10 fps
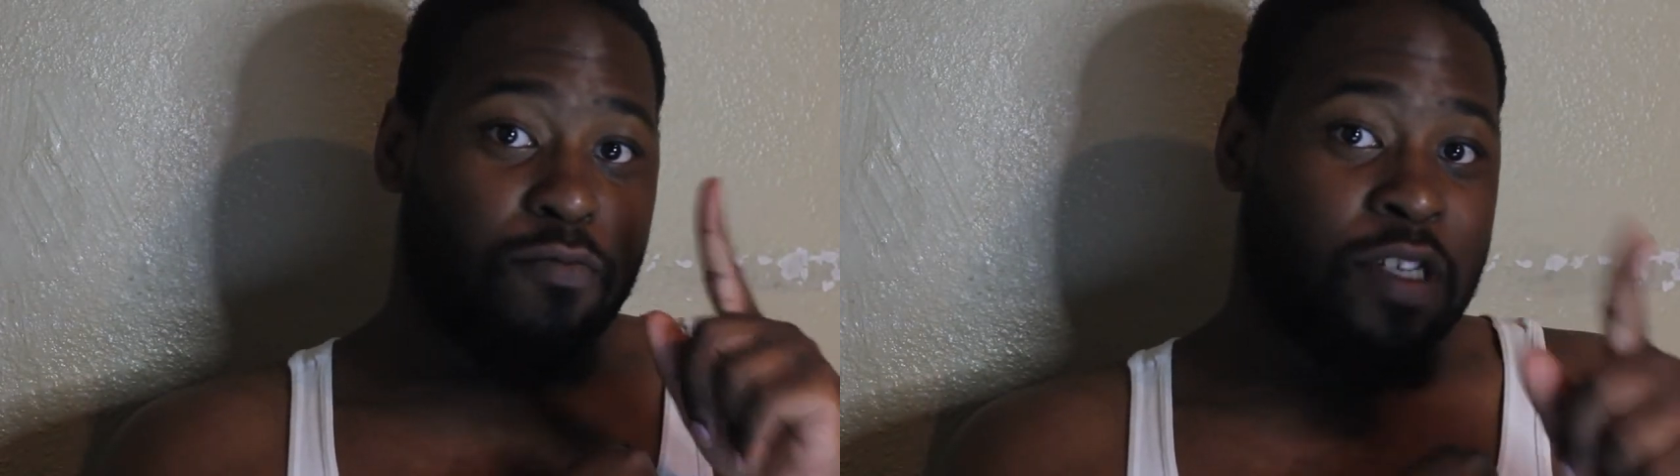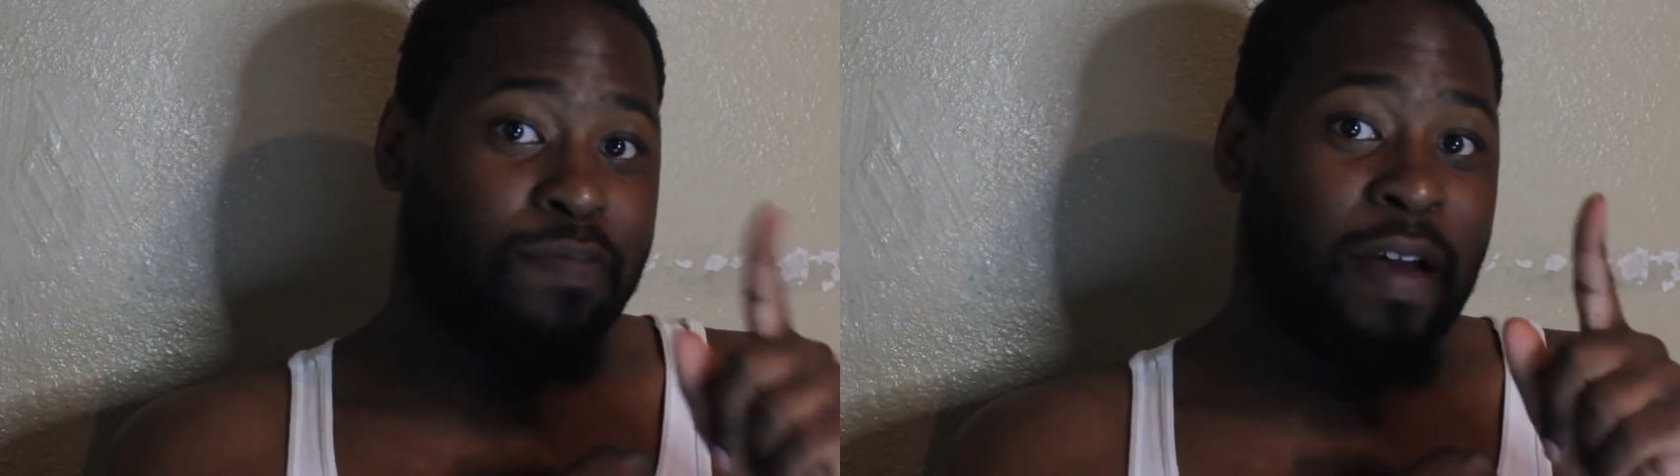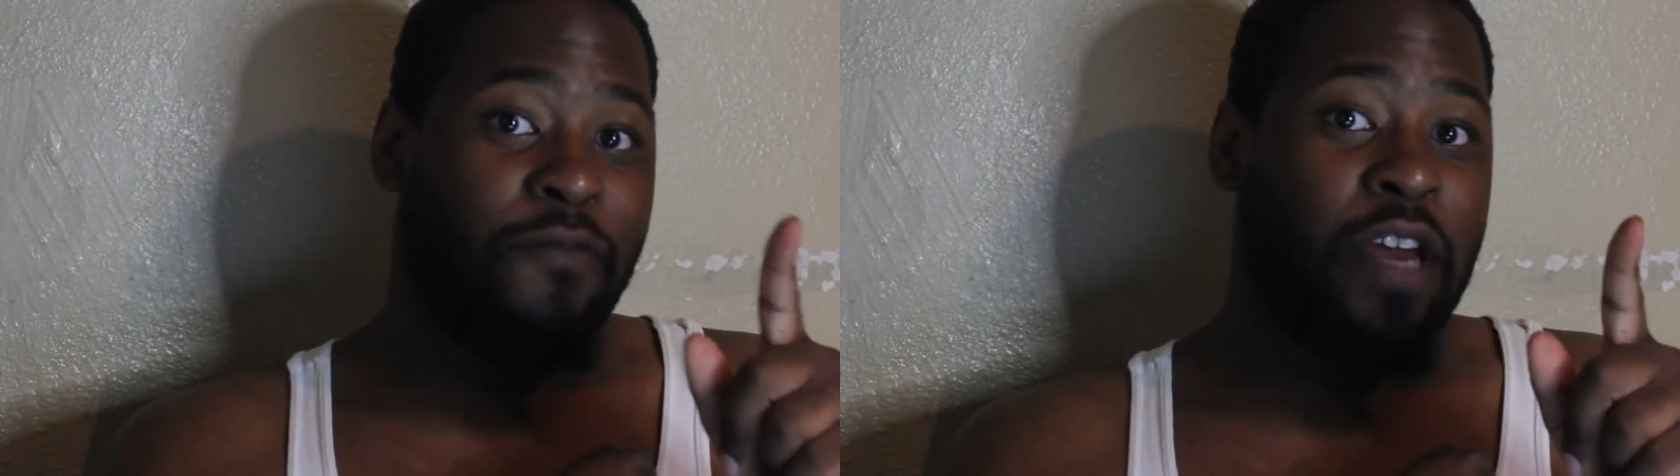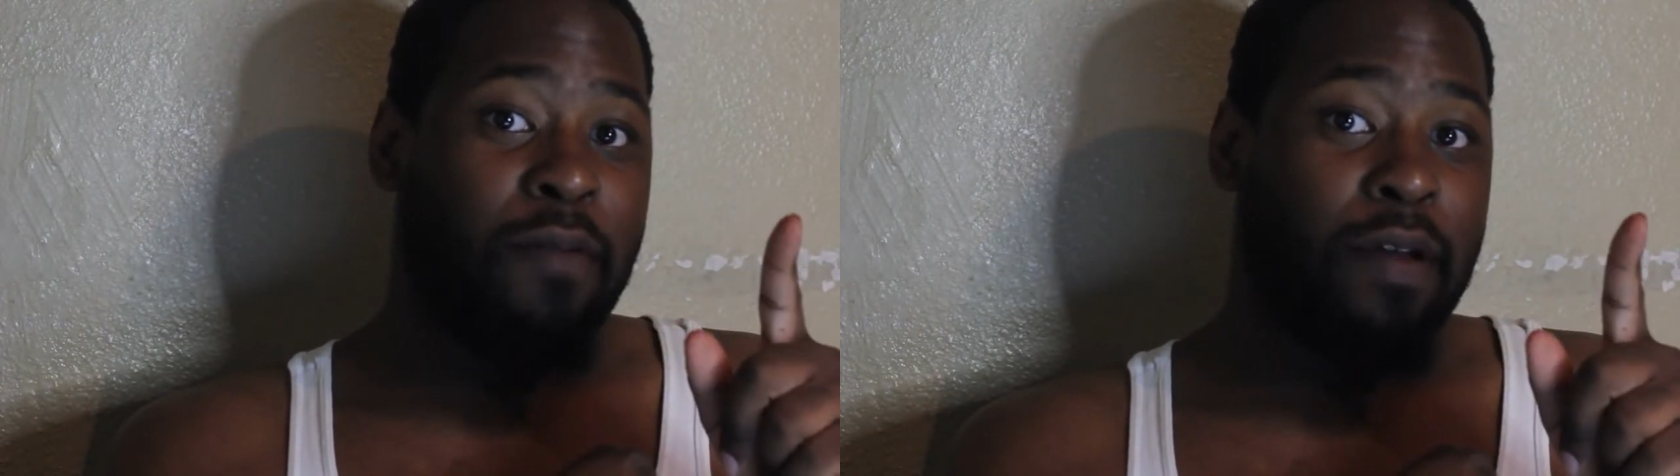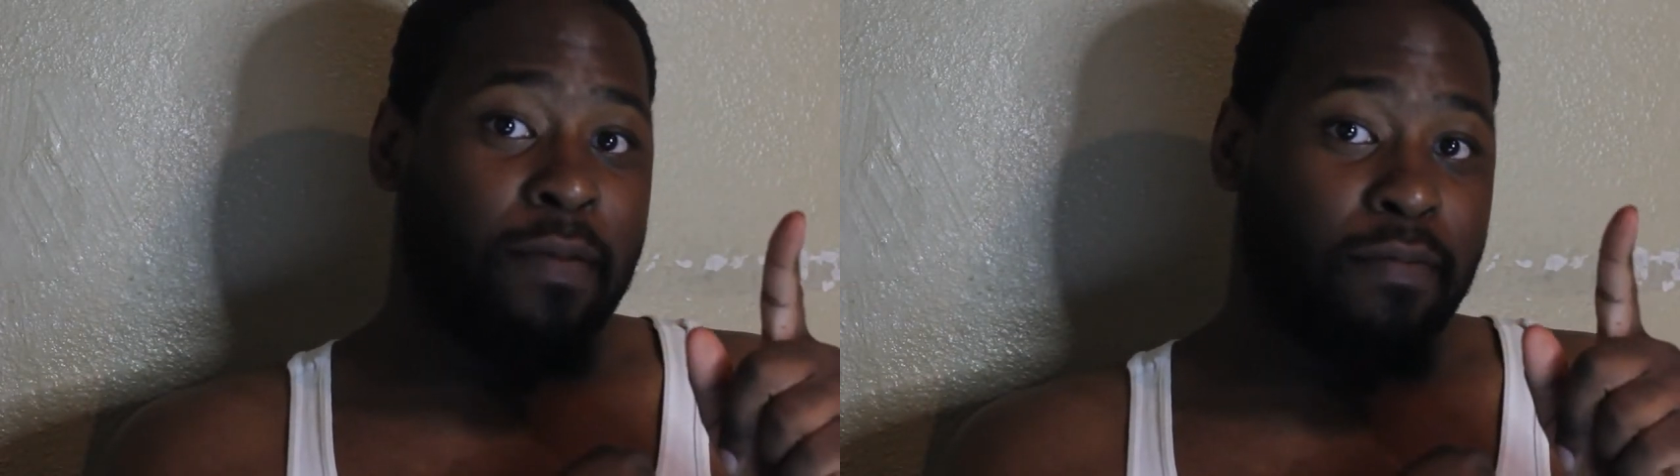was my
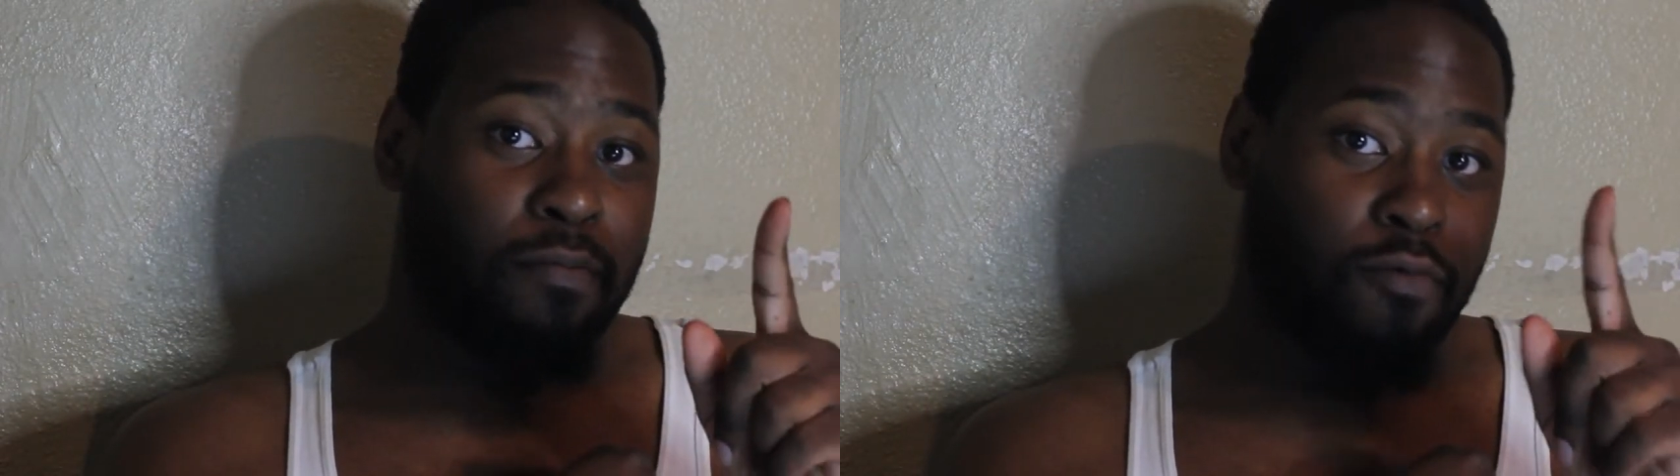favorite